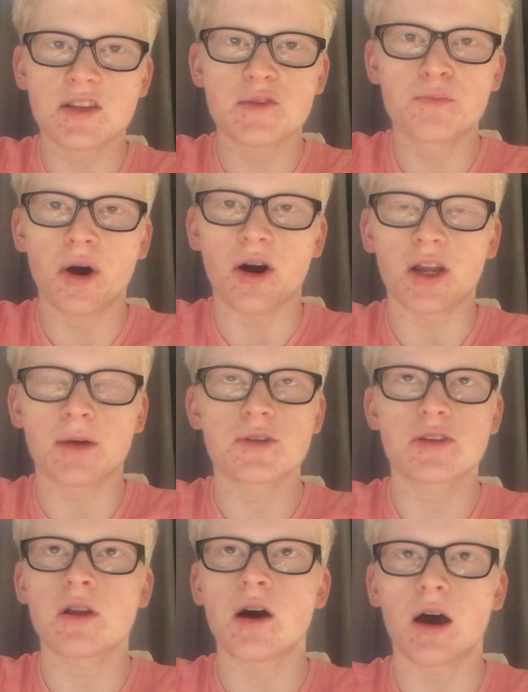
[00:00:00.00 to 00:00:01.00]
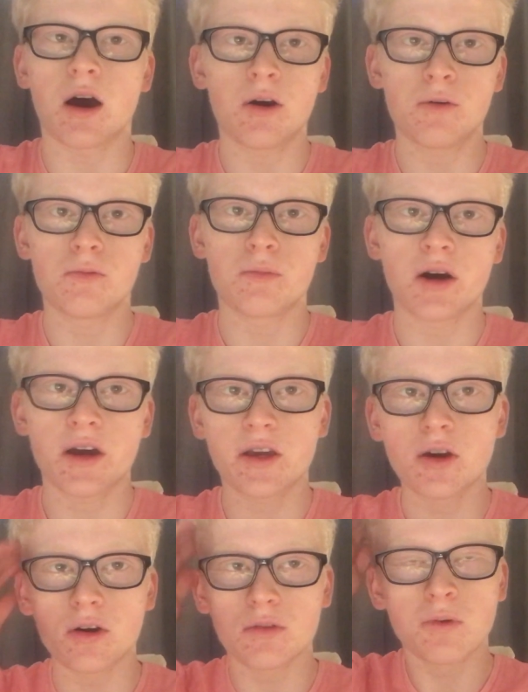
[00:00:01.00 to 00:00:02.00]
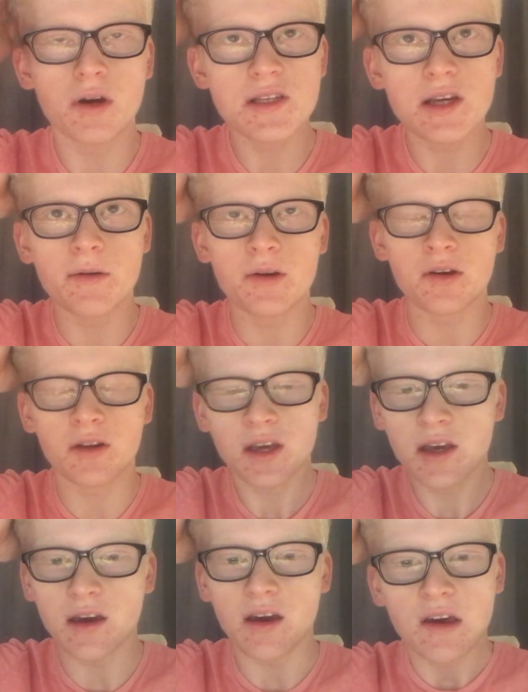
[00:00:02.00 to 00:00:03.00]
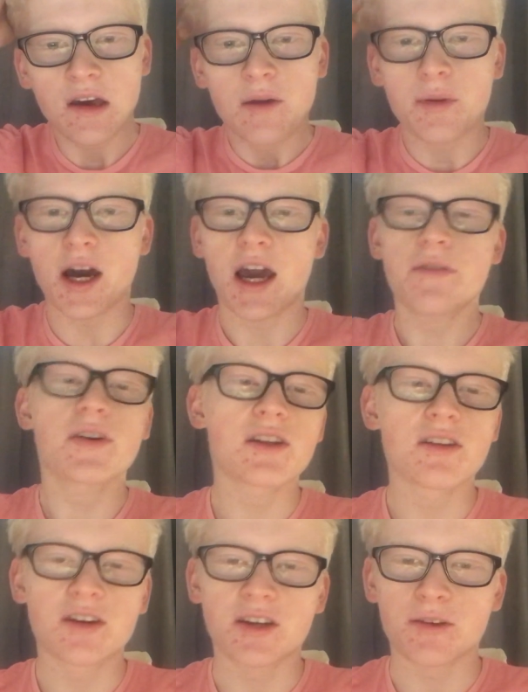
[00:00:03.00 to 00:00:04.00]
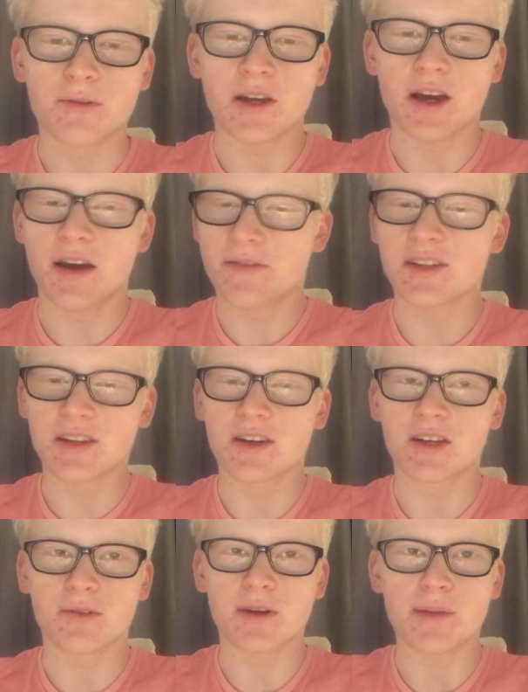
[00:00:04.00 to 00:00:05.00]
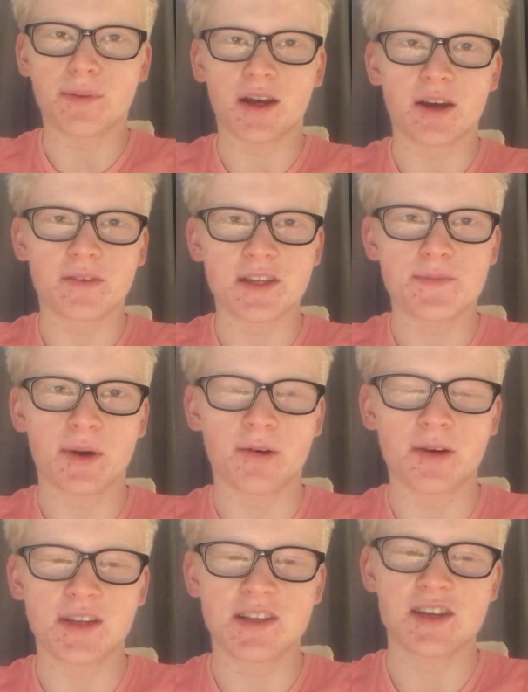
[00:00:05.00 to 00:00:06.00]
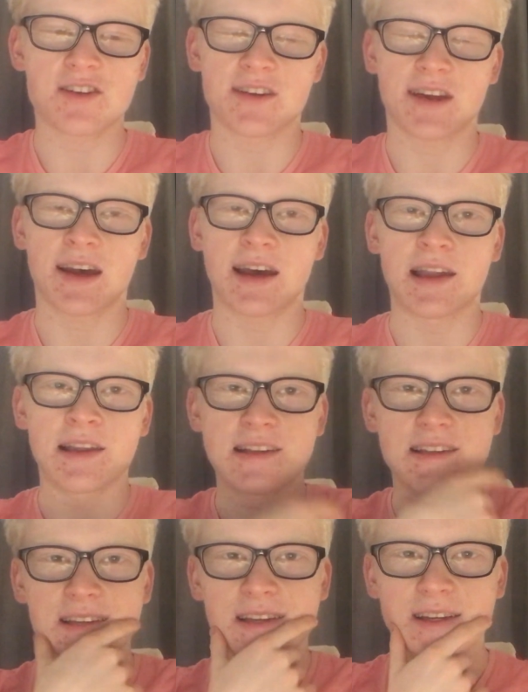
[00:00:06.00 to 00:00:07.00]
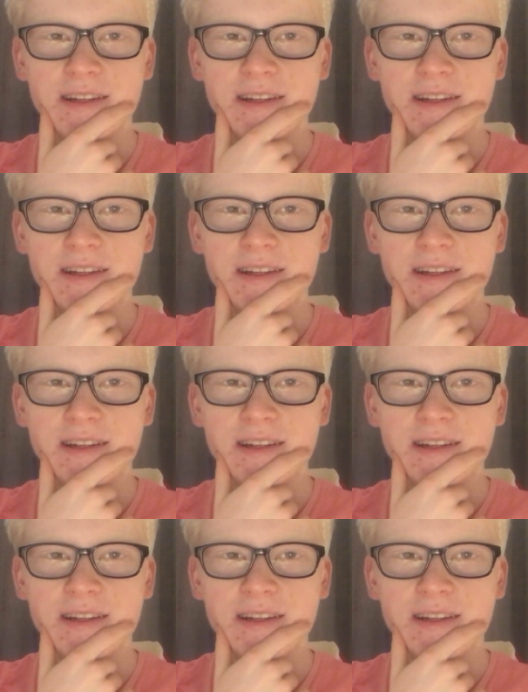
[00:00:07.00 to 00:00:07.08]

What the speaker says: the spot. And I'm just like, oh my God, what is going on here? But I have had a look at the replay of this penalty decision, and